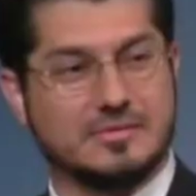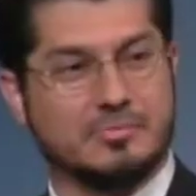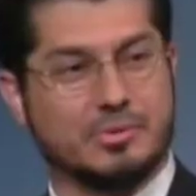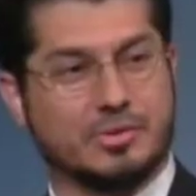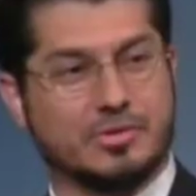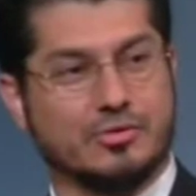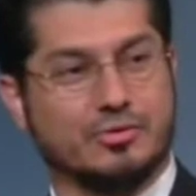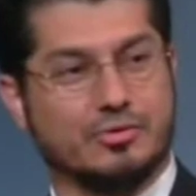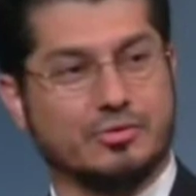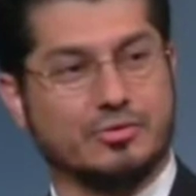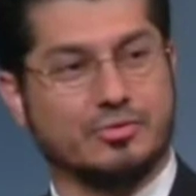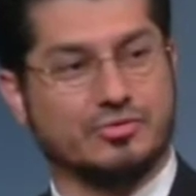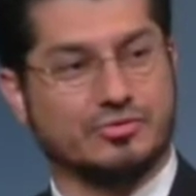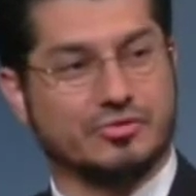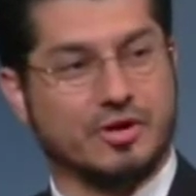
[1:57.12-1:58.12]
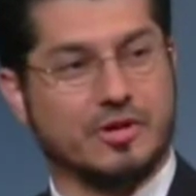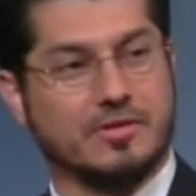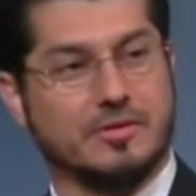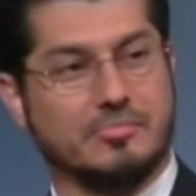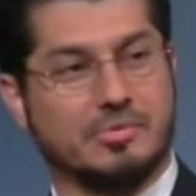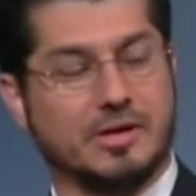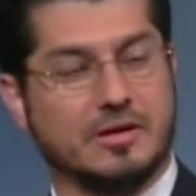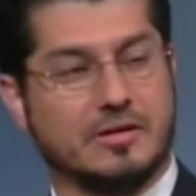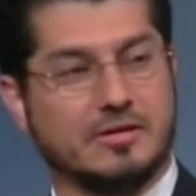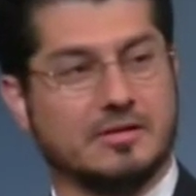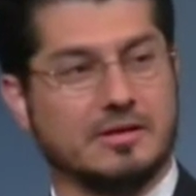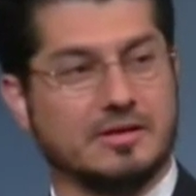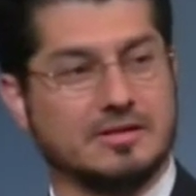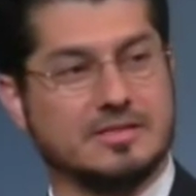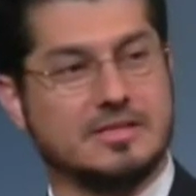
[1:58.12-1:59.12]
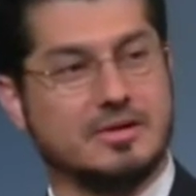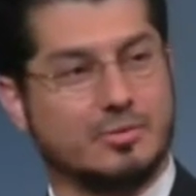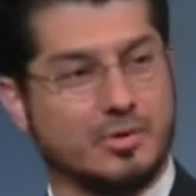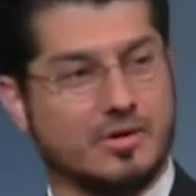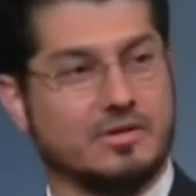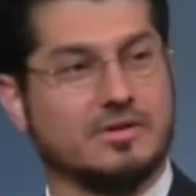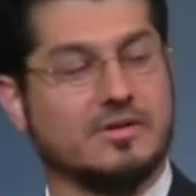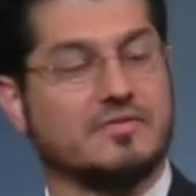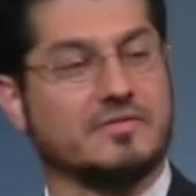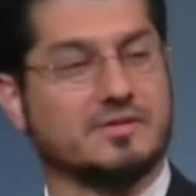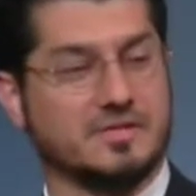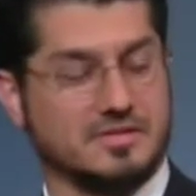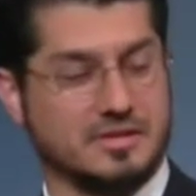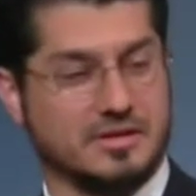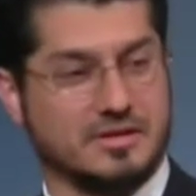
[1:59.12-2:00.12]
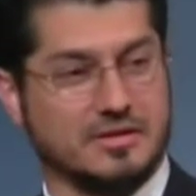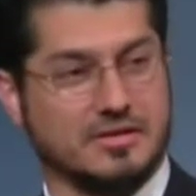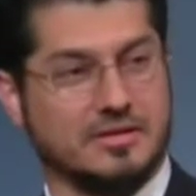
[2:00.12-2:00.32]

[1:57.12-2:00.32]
important to draw the parallel and see where the differences are.